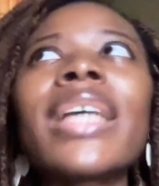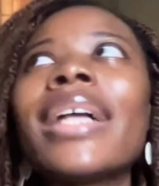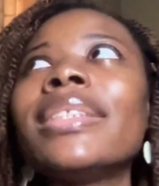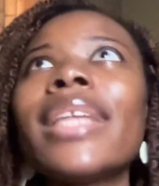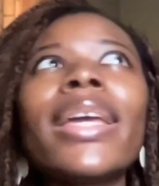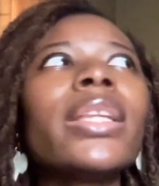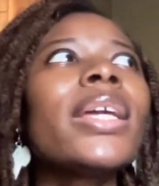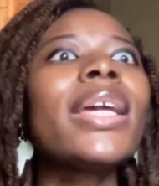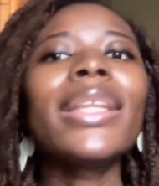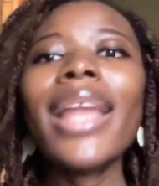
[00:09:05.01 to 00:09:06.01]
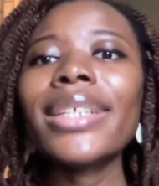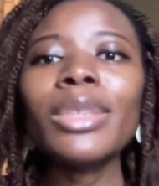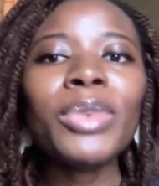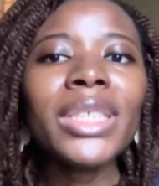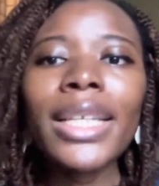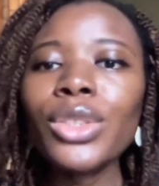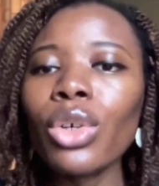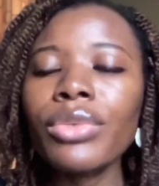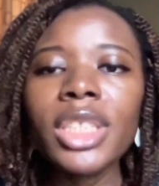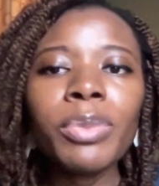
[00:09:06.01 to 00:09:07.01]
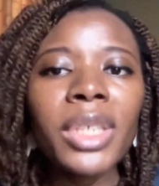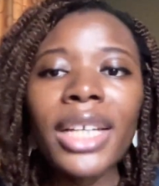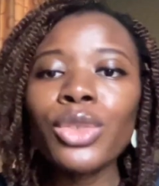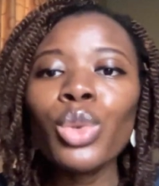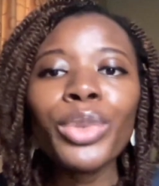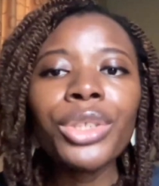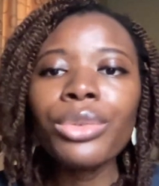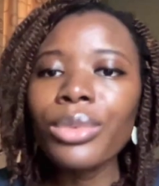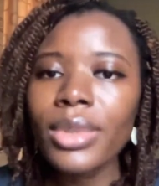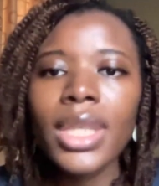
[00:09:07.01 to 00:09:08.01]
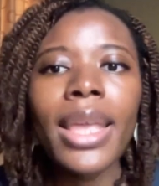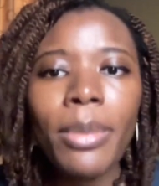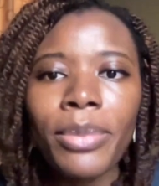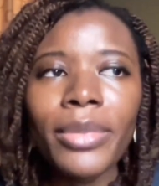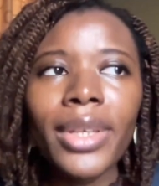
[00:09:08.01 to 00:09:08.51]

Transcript: and then 90% of the speakers, nobody knows them.